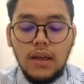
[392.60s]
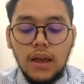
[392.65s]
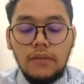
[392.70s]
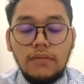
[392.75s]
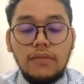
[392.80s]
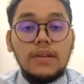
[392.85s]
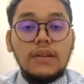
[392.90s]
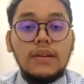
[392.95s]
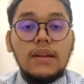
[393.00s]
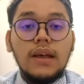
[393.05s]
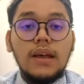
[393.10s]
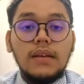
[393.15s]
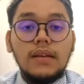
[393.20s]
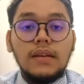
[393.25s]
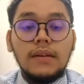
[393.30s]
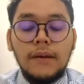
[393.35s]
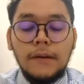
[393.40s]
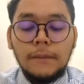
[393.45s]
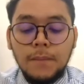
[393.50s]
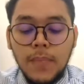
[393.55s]
After that,
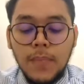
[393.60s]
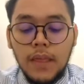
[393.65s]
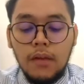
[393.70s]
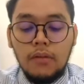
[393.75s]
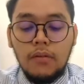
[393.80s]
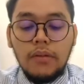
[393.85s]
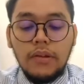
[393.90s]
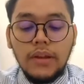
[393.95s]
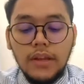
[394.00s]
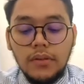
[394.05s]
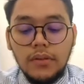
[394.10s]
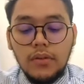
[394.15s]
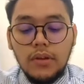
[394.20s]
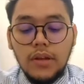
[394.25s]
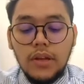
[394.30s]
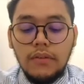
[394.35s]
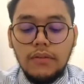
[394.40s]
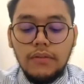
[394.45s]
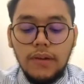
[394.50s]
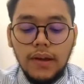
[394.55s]
we need to
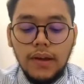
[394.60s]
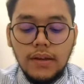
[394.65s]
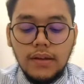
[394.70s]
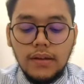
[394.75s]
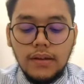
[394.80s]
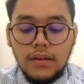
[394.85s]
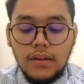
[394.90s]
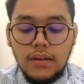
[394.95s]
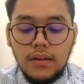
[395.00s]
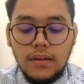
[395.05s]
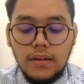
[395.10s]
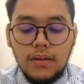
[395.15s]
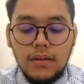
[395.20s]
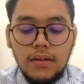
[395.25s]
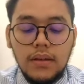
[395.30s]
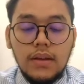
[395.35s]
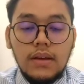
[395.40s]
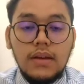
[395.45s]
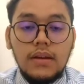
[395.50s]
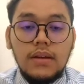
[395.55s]
divide
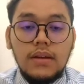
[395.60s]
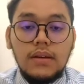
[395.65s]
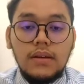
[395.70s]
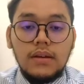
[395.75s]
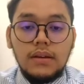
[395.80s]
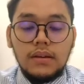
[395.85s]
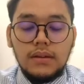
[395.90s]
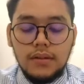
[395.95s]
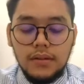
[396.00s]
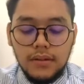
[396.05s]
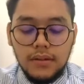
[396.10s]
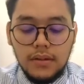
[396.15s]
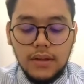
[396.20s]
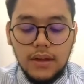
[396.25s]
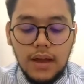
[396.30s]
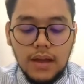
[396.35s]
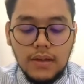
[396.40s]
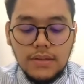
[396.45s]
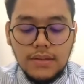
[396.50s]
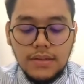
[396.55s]
the
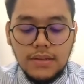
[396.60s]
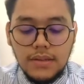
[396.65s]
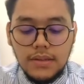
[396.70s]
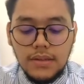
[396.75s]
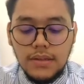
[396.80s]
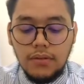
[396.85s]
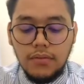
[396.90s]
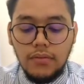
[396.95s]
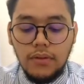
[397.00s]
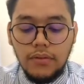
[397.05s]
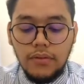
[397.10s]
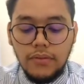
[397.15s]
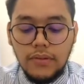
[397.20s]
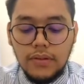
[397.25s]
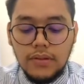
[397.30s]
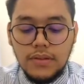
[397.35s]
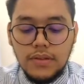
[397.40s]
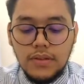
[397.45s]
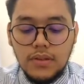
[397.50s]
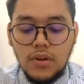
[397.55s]
answer with
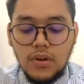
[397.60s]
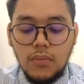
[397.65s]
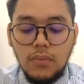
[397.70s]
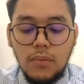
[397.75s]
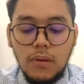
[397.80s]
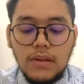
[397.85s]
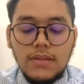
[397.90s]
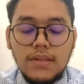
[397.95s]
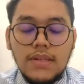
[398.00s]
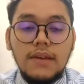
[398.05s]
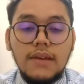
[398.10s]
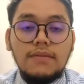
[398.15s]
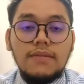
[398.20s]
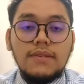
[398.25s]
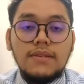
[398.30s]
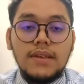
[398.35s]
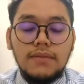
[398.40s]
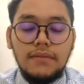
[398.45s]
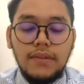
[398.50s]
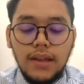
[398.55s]
the
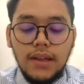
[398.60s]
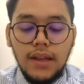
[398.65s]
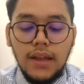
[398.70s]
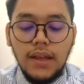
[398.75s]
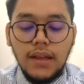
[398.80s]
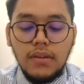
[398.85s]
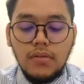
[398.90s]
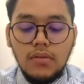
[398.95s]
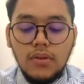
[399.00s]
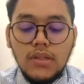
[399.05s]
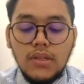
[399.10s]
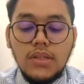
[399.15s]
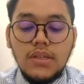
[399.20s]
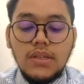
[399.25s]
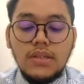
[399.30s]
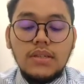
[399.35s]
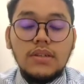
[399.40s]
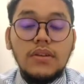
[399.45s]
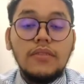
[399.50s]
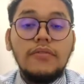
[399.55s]
0.778, which
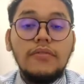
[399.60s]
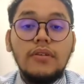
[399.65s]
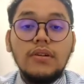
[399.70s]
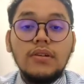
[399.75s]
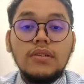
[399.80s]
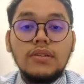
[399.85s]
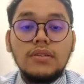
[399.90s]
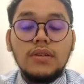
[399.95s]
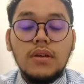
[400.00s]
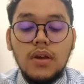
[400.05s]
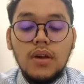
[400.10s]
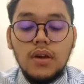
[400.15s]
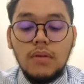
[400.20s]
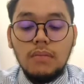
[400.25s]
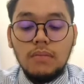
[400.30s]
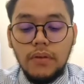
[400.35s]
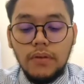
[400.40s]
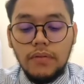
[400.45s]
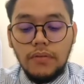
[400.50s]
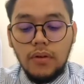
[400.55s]
is the force
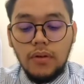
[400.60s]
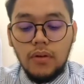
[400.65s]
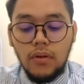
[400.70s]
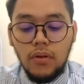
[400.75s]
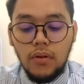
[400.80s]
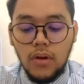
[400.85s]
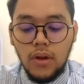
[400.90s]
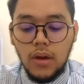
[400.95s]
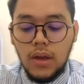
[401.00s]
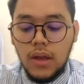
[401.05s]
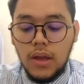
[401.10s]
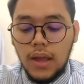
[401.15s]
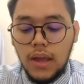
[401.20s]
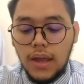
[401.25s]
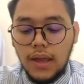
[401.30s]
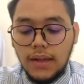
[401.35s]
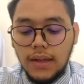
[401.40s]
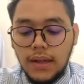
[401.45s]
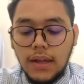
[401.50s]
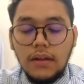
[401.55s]
before,
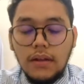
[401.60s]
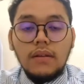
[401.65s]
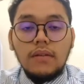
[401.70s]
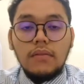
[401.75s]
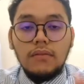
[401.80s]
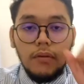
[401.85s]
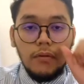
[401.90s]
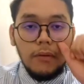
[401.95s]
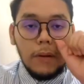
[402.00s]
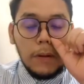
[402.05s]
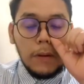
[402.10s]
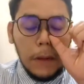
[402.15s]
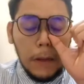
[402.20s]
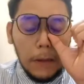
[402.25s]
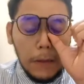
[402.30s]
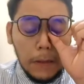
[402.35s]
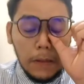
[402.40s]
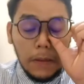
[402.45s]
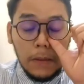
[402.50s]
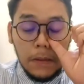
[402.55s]
and then we will
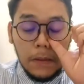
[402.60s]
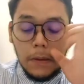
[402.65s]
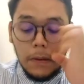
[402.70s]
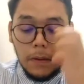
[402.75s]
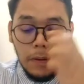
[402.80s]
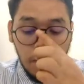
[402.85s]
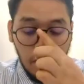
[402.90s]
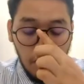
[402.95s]
get the